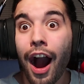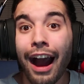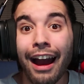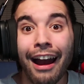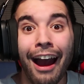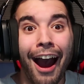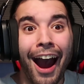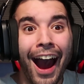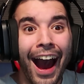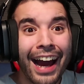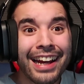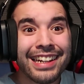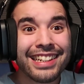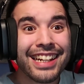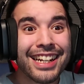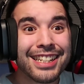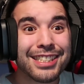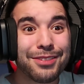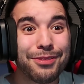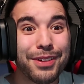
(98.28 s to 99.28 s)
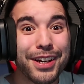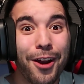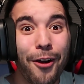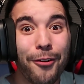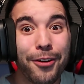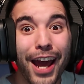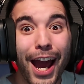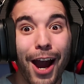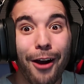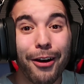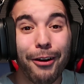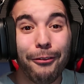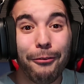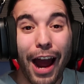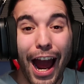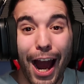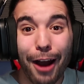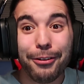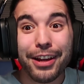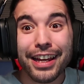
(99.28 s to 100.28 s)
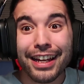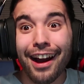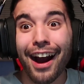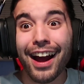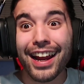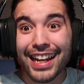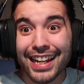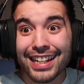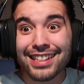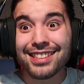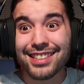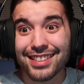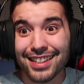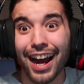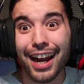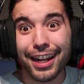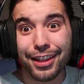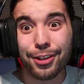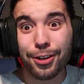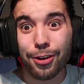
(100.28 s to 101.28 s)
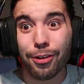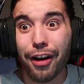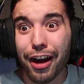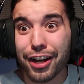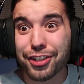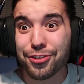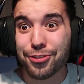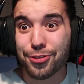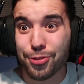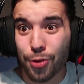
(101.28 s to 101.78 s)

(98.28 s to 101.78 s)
I guess we know now how he got inside the garage